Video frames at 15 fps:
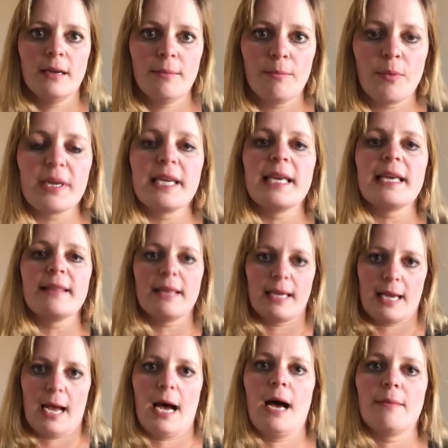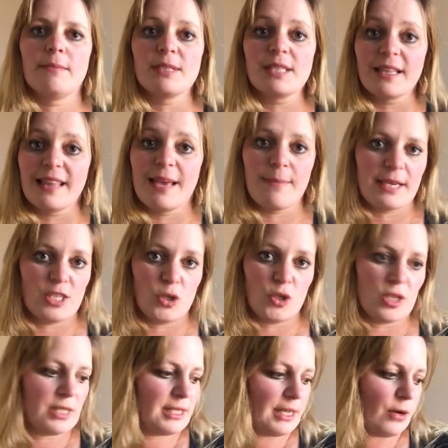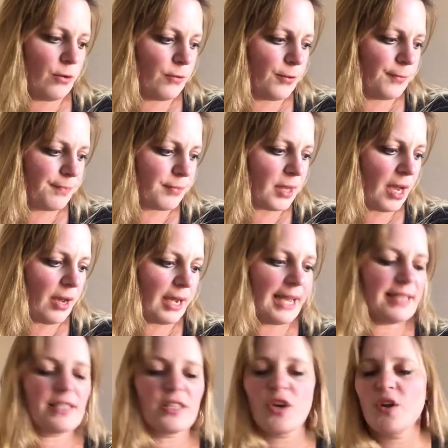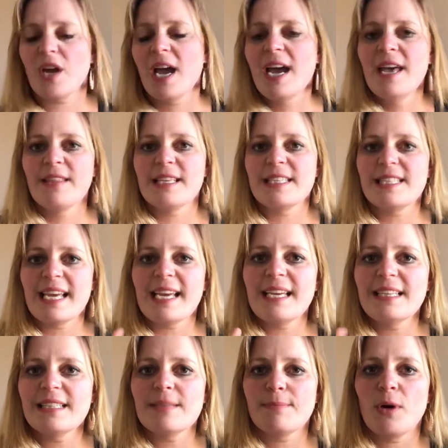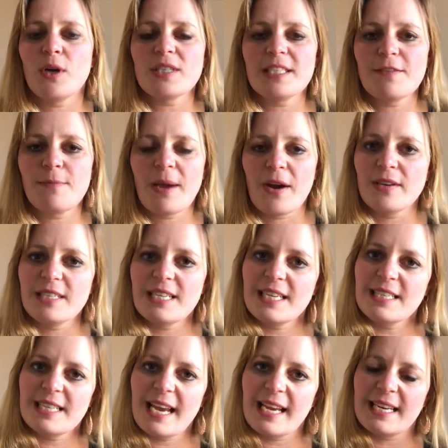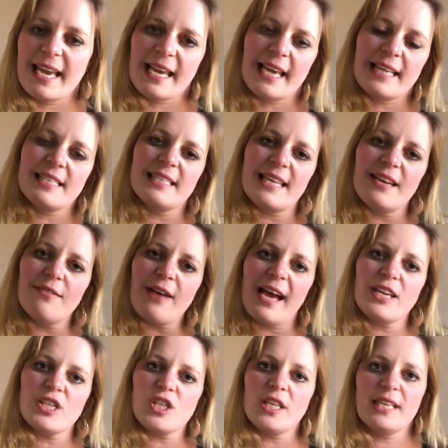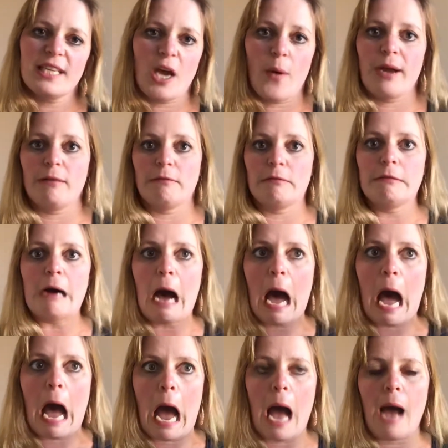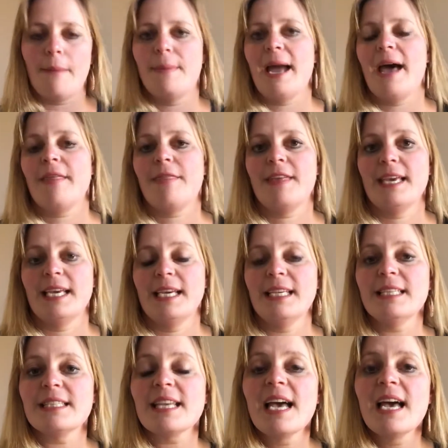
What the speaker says: bringing the calm to them and to yourself. Okay, so the second positive parenting technique, instead of actually going wah about things